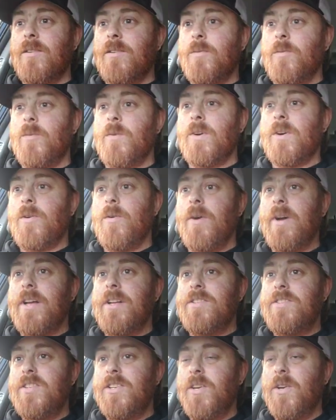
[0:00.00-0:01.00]
We're
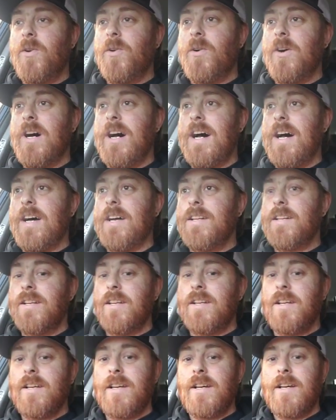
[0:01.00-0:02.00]
going to
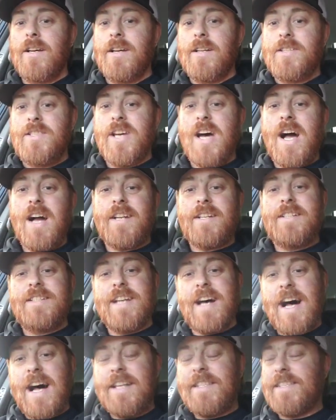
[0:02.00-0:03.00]
talk
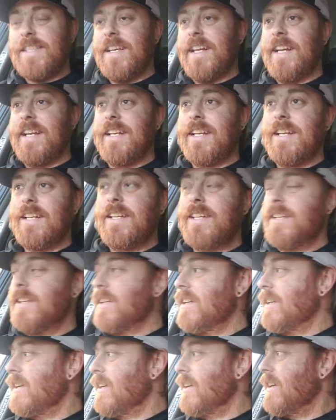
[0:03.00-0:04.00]
Datsun.
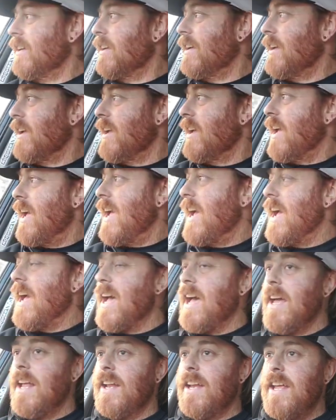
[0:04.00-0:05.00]

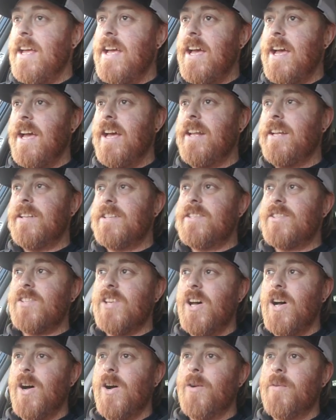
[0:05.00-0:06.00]
And
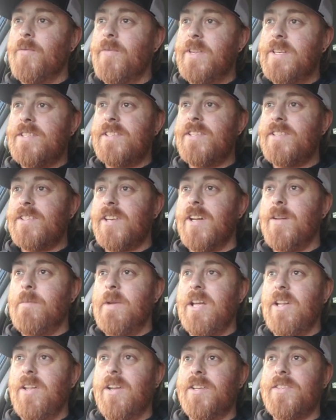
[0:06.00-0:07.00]
so this is going to be
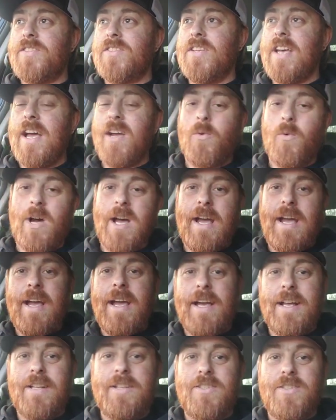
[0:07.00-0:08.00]
a little
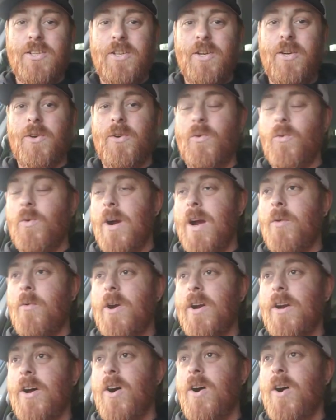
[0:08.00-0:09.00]
segue into where
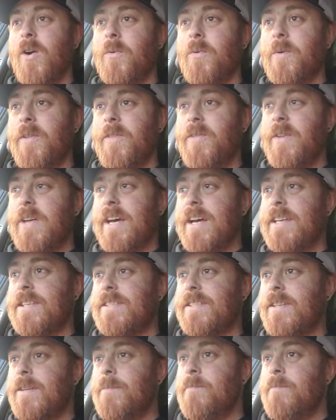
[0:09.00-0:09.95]
we're going with this.